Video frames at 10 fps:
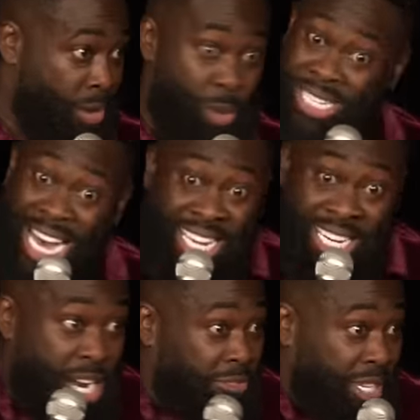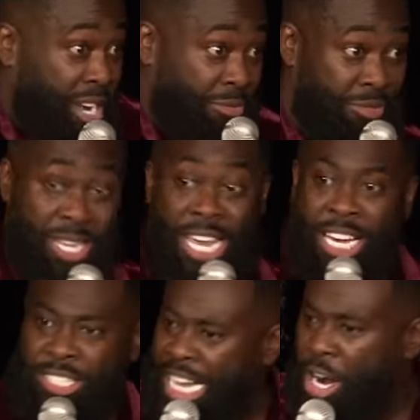We're tired, enough's enough.
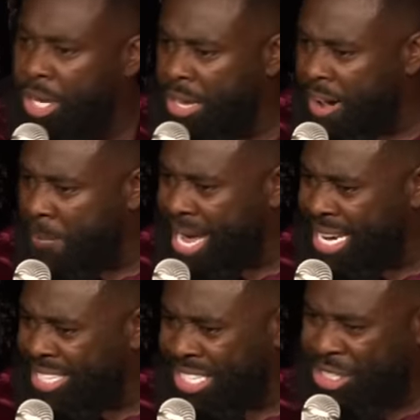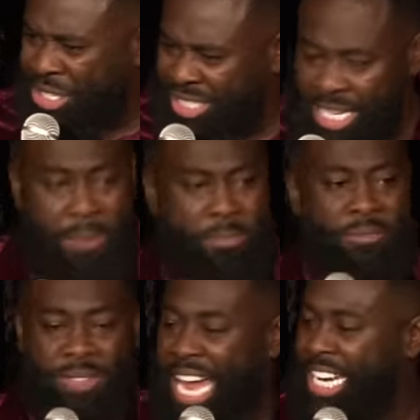Cause they don't give up, man. They just,
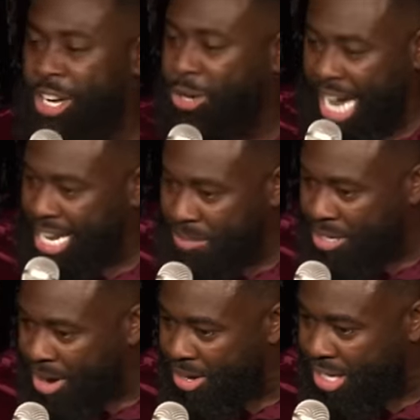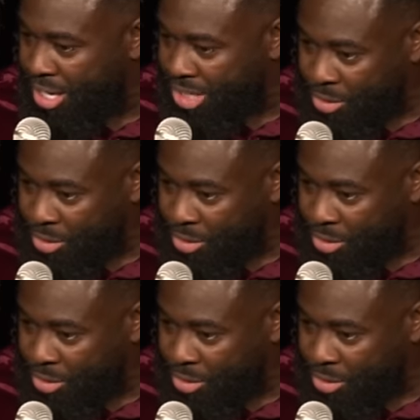bro, I didn't know they had him in America, you know.